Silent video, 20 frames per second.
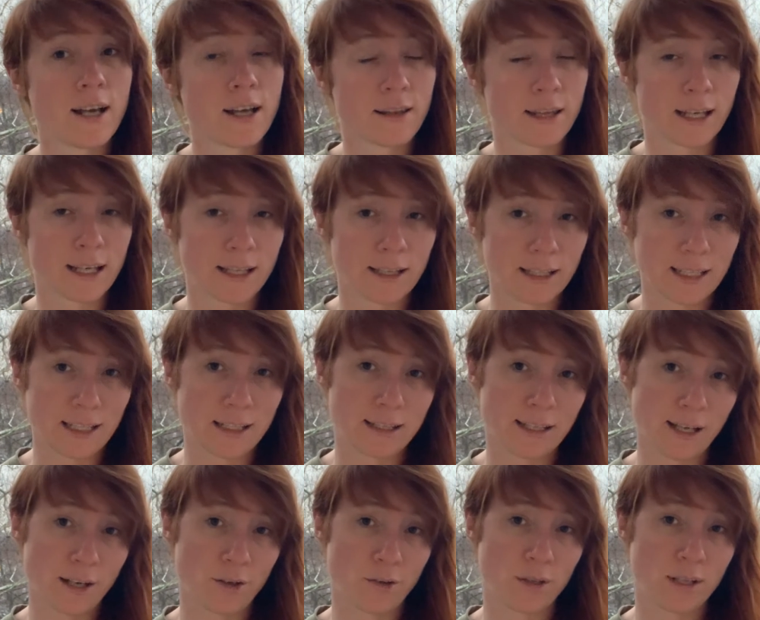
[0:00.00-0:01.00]
they can lean
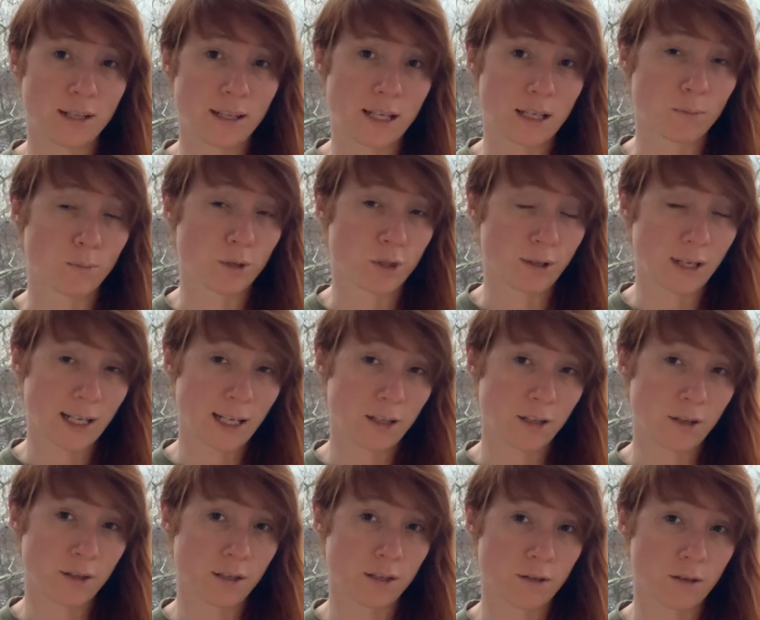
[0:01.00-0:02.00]
down and they can put their hand
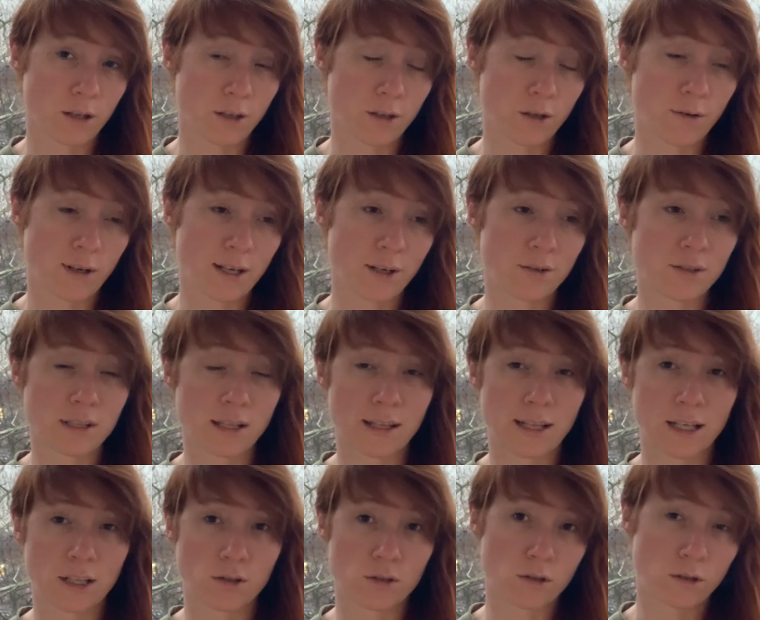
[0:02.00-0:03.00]
on the ground and they
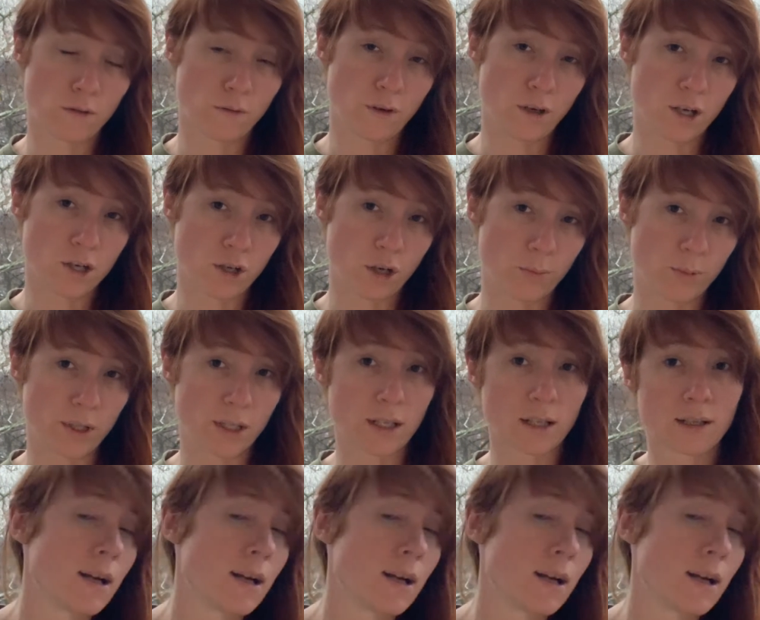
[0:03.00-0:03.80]
can turn very sharply.